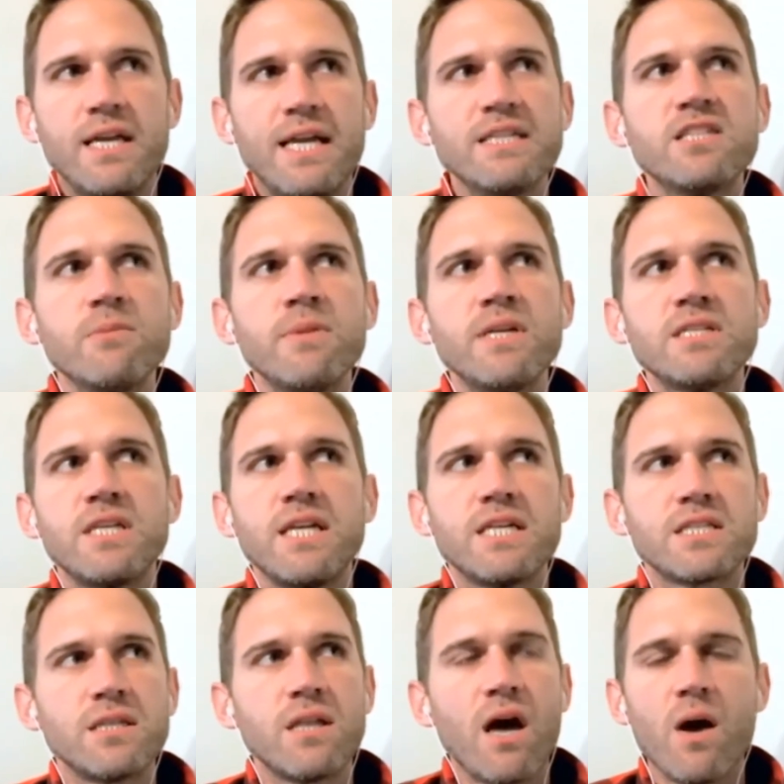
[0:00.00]
Intimacy
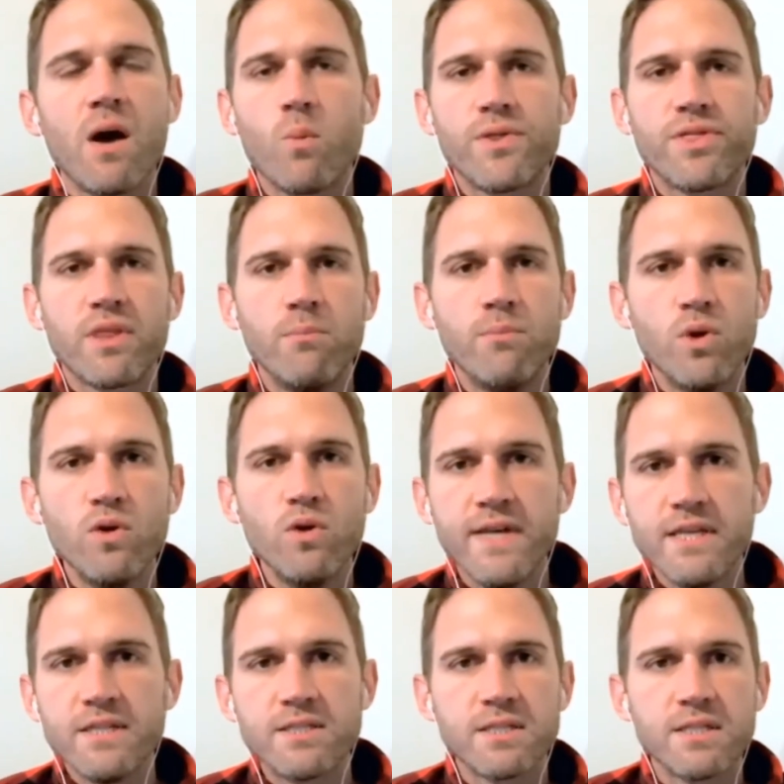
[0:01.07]
is not what the
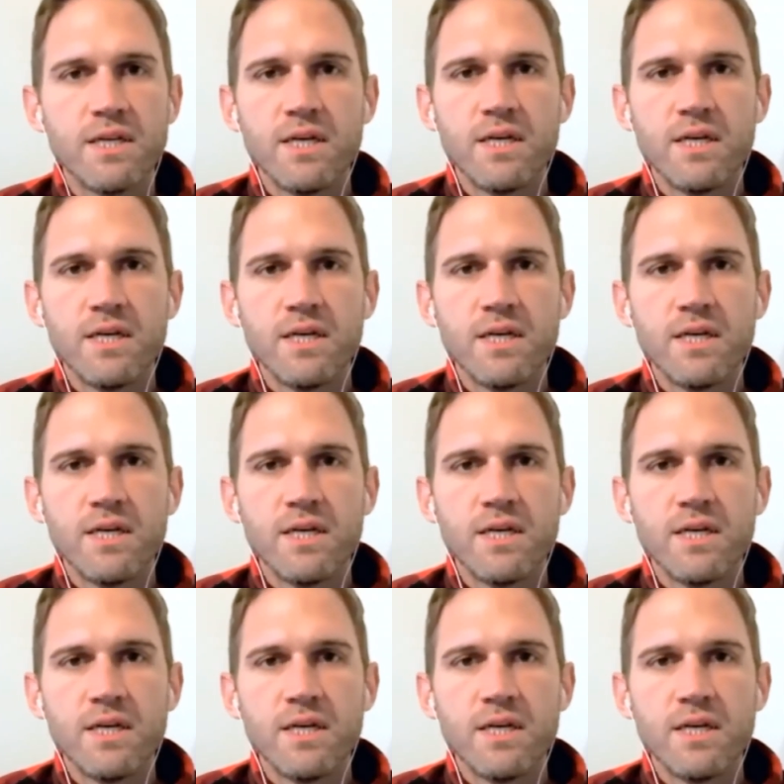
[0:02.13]
movies